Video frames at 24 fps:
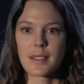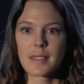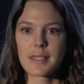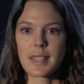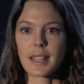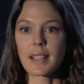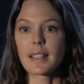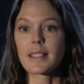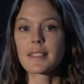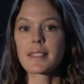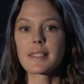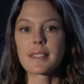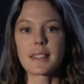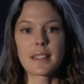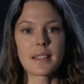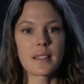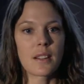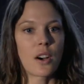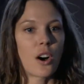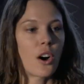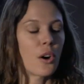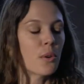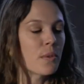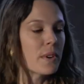Celestina
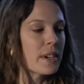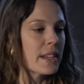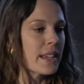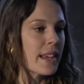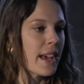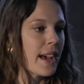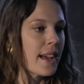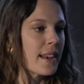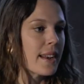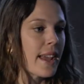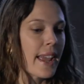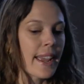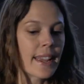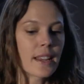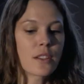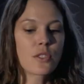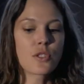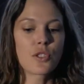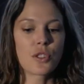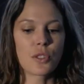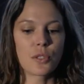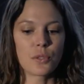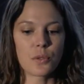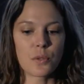already had eight
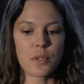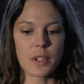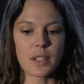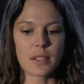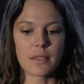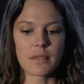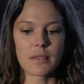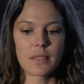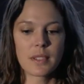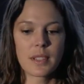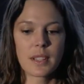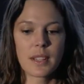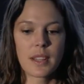children